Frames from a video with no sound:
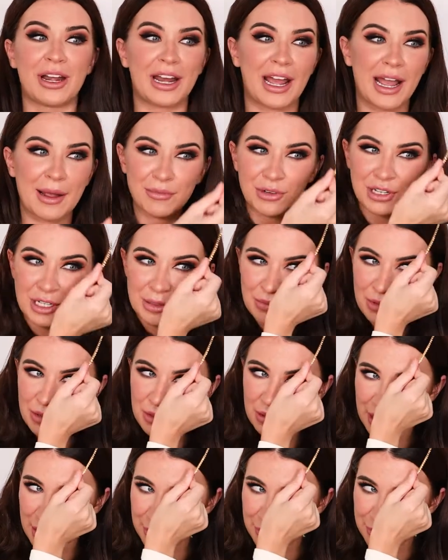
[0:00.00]
I'm going to
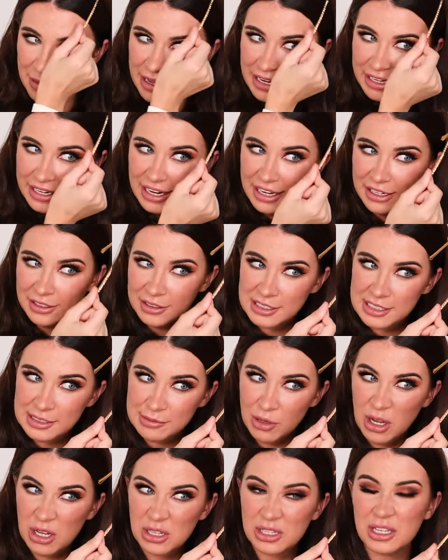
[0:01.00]
put a big and a
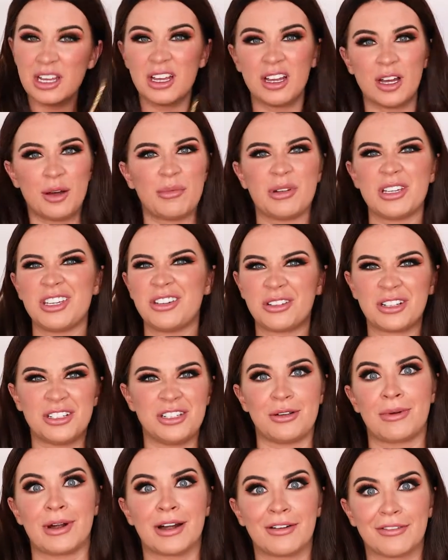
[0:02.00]
small, but you can
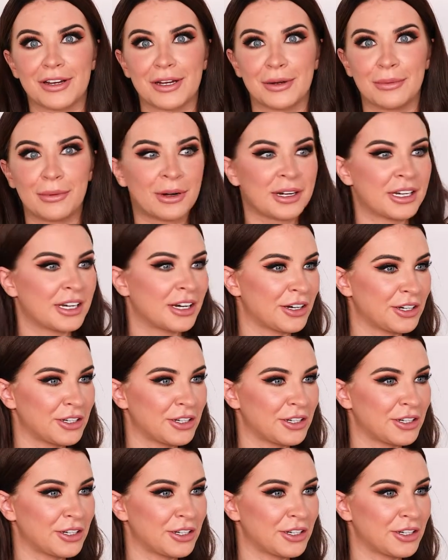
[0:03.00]
do whatever you want here.